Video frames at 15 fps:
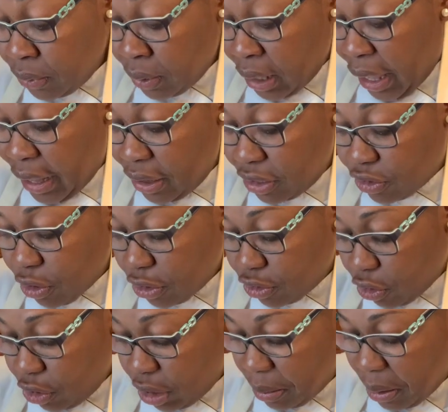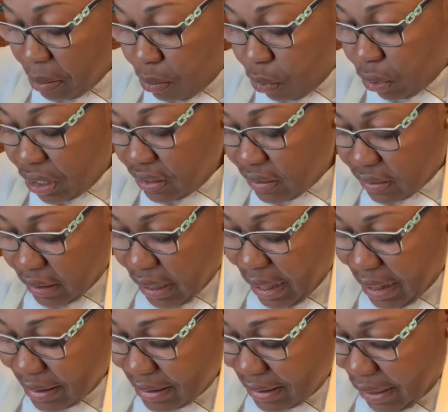And it's also going to be moist
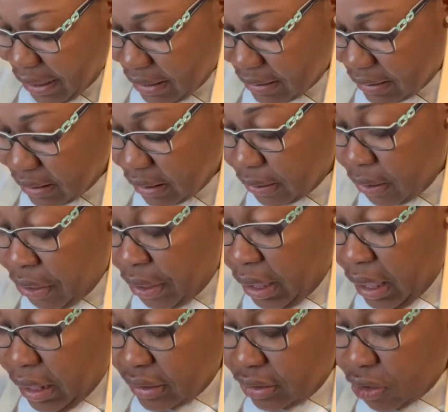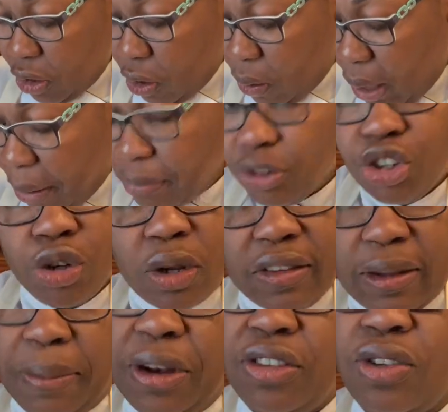and tasty. So I'm sure
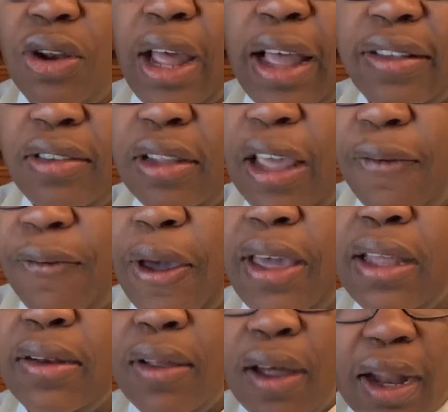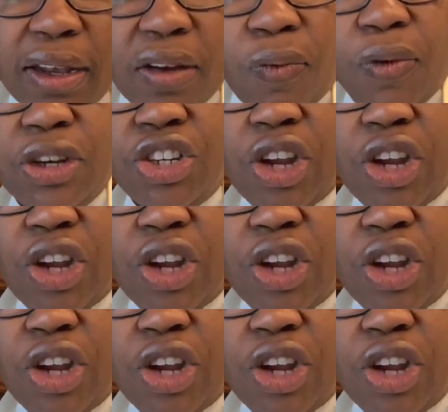somebody's going to ask if I can cut the fish